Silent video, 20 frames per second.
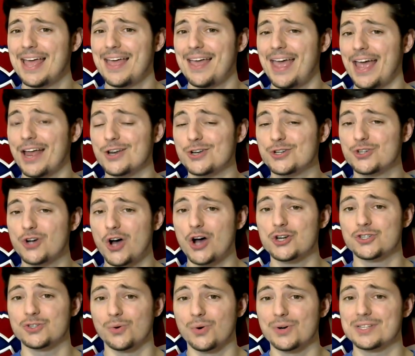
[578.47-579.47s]
And
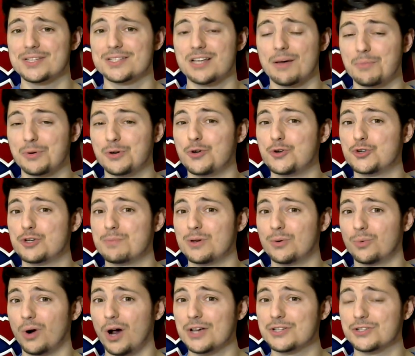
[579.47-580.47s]
Josh Norris is someone who should be
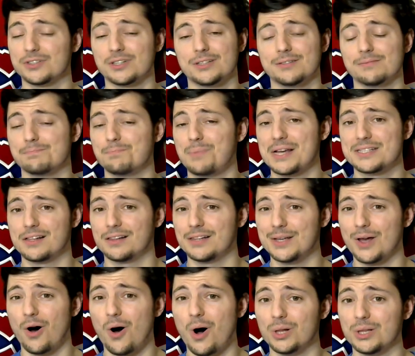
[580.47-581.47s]
rostered in
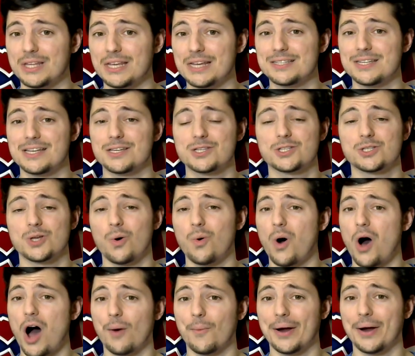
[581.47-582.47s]
basically all leagues. He's so
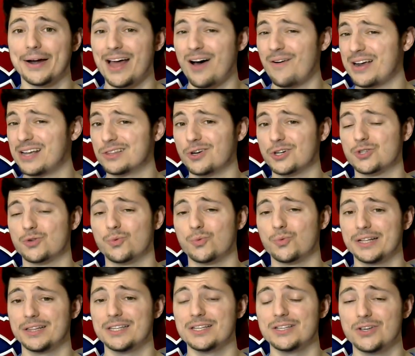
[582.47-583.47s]
hot right now. He looks
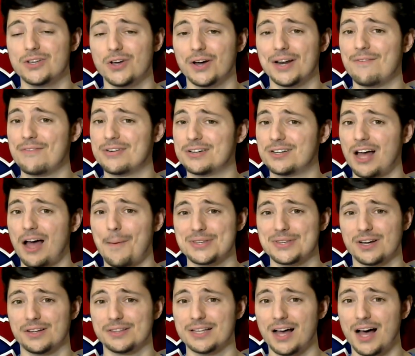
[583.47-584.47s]
really good every time he's
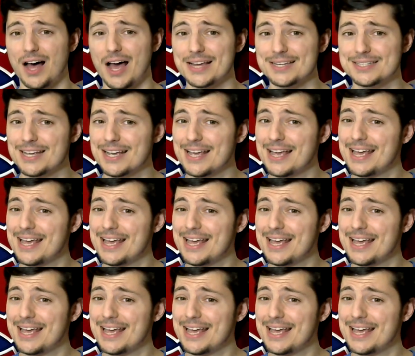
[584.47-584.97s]
on the ice.